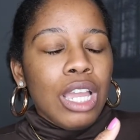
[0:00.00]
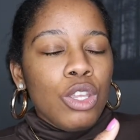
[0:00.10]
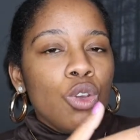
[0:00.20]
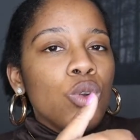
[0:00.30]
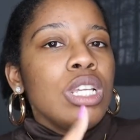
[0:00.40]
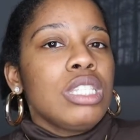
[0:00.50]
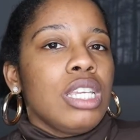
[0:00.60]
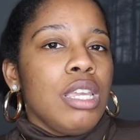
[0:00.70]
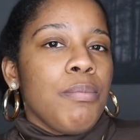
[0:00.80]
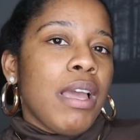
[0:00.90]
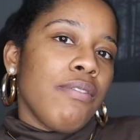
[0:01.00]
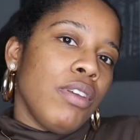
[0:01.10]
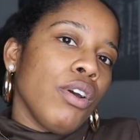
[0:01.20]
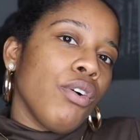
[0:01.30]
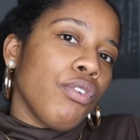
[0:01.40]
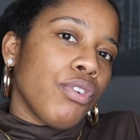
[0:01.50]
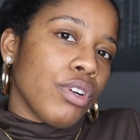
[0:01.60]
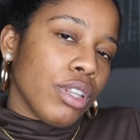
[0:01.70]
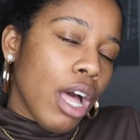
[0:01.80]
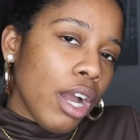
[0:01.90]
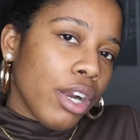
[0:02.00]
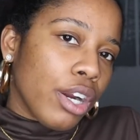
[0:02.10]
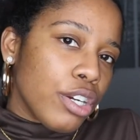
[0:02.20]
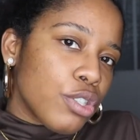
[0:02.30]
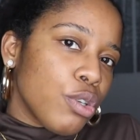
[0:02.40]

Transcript: you need to keep my vehicle for longer,